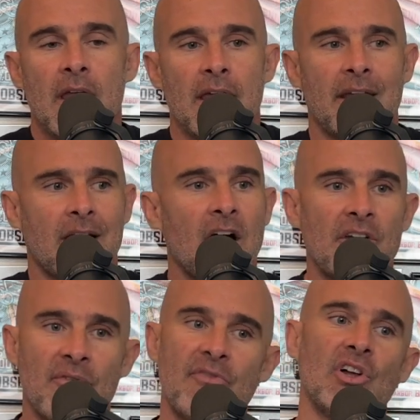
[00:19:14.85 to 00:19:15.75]
And it
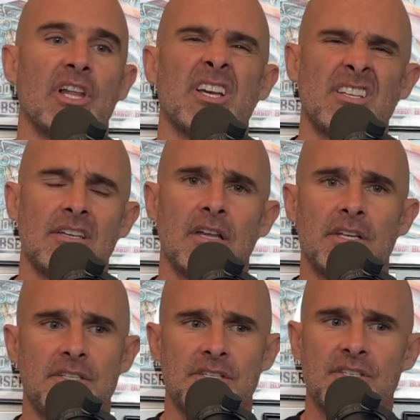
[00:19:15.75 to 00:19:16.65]
kind of felt like a
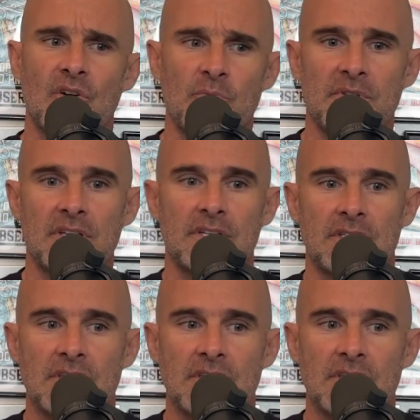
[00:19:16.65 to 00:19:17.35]
dystopian